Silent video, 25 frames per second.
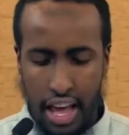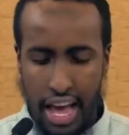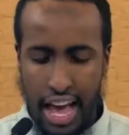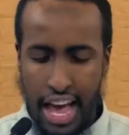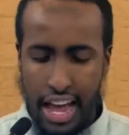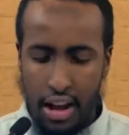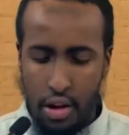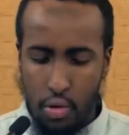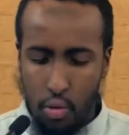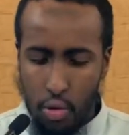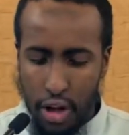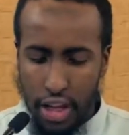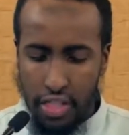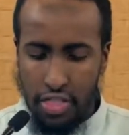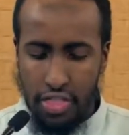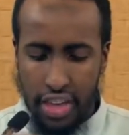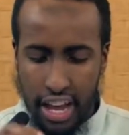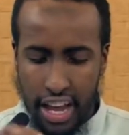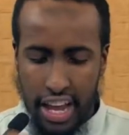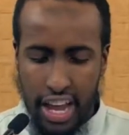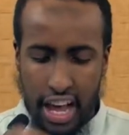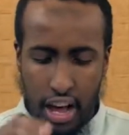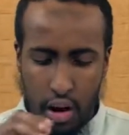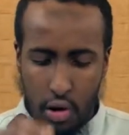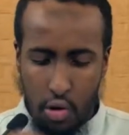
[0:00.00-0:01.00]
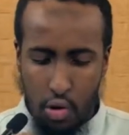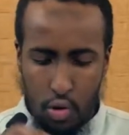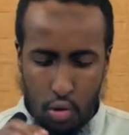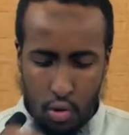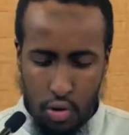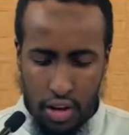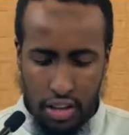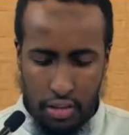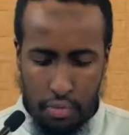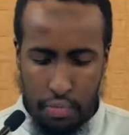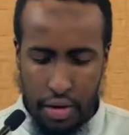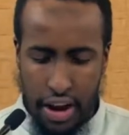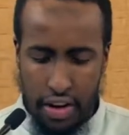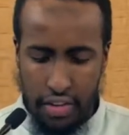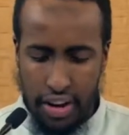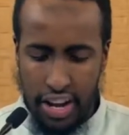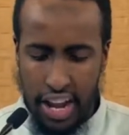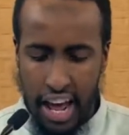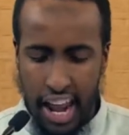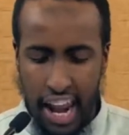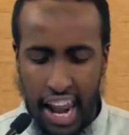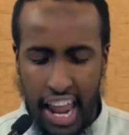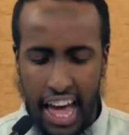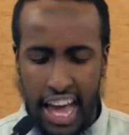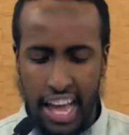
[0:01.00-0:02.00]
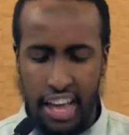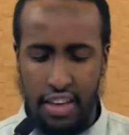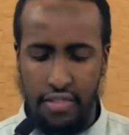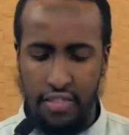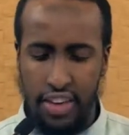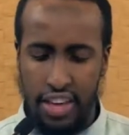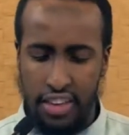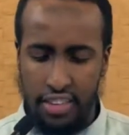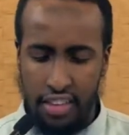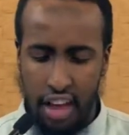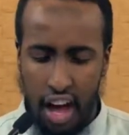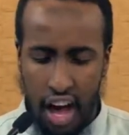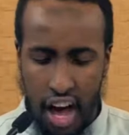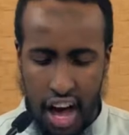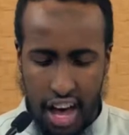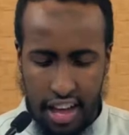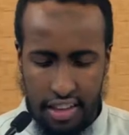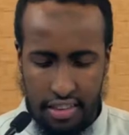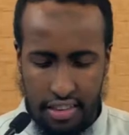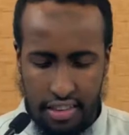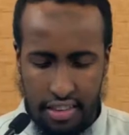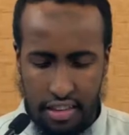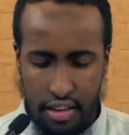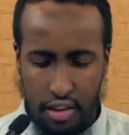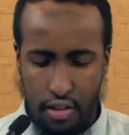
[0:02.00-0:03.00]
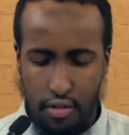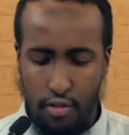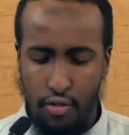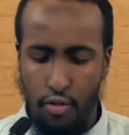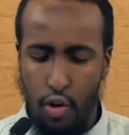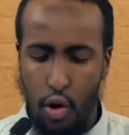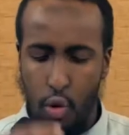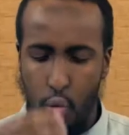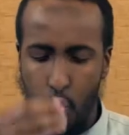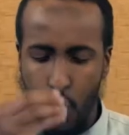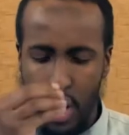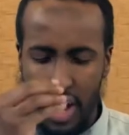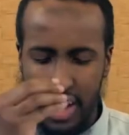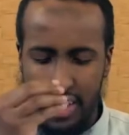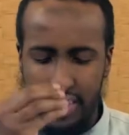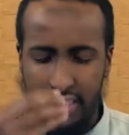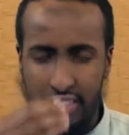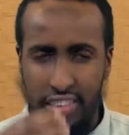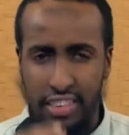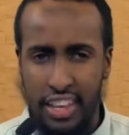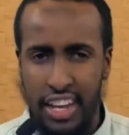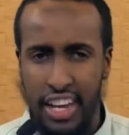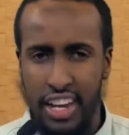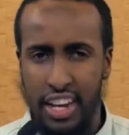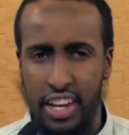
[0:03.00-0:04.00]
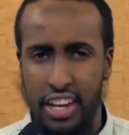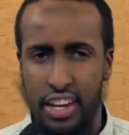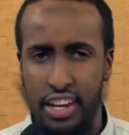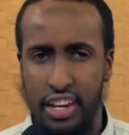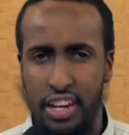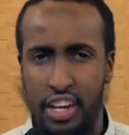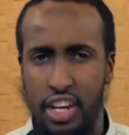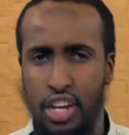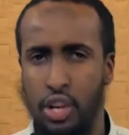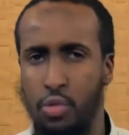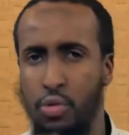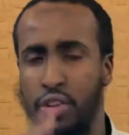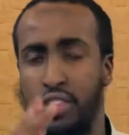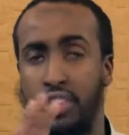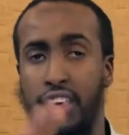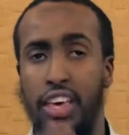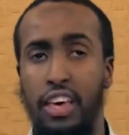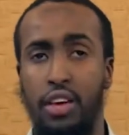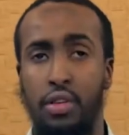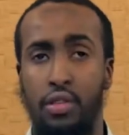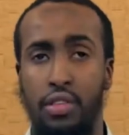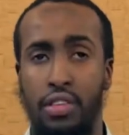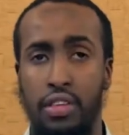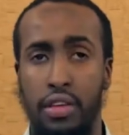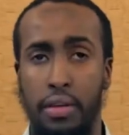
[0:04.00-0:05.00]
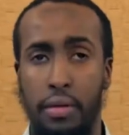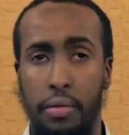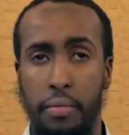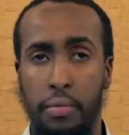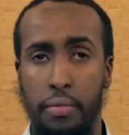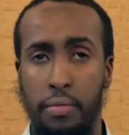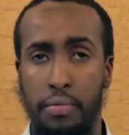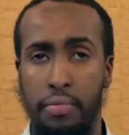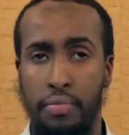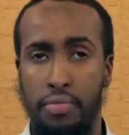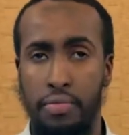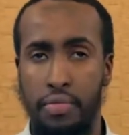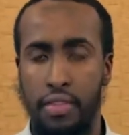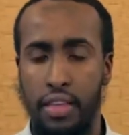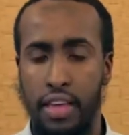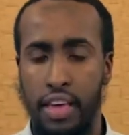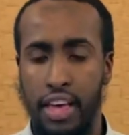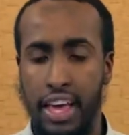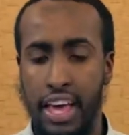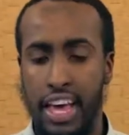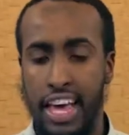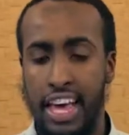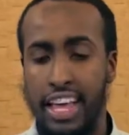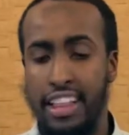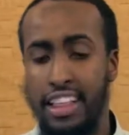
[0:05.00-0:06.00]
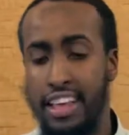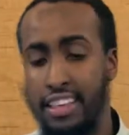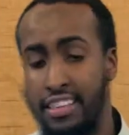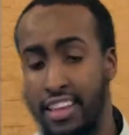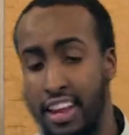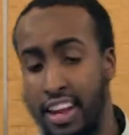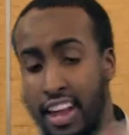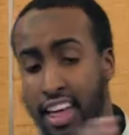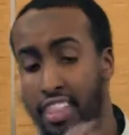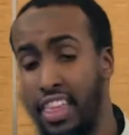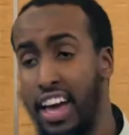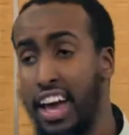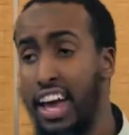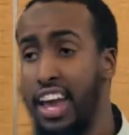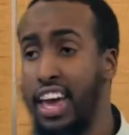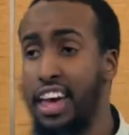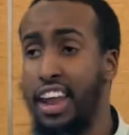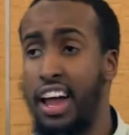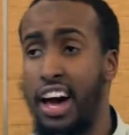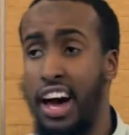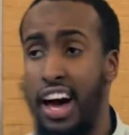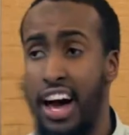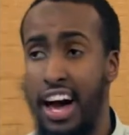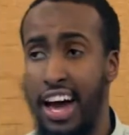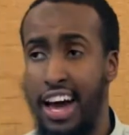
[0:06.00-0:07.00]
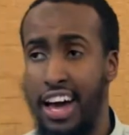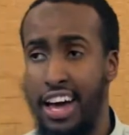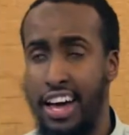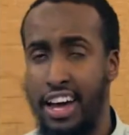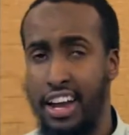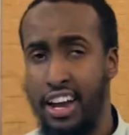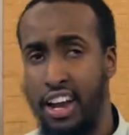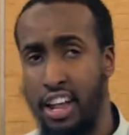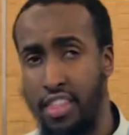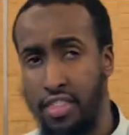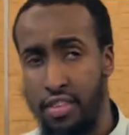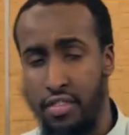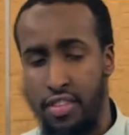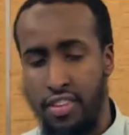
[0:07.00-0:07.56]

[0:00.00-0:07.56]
And when the girl who was buried alive is asked for what sin she was killed. There's another qira'ah, another